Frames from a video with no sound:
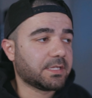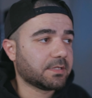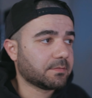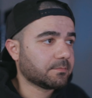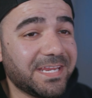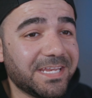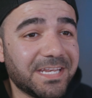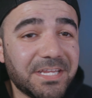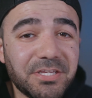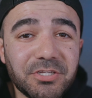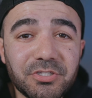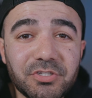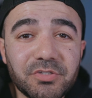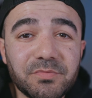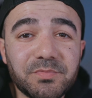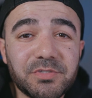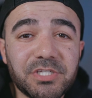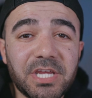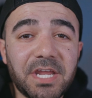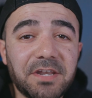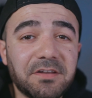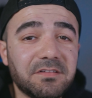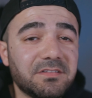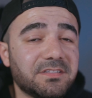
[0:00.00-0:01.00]
Making a YouTube
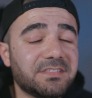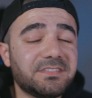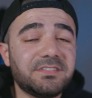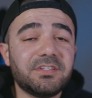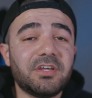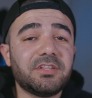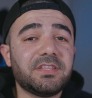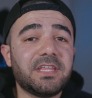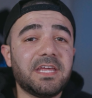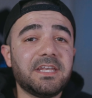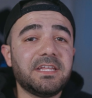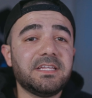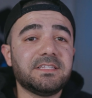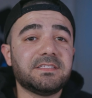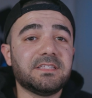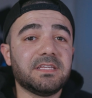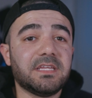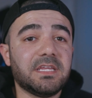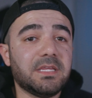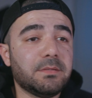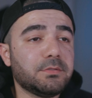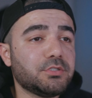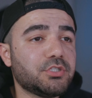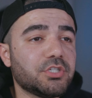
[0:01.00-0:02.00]
channel is not that easy.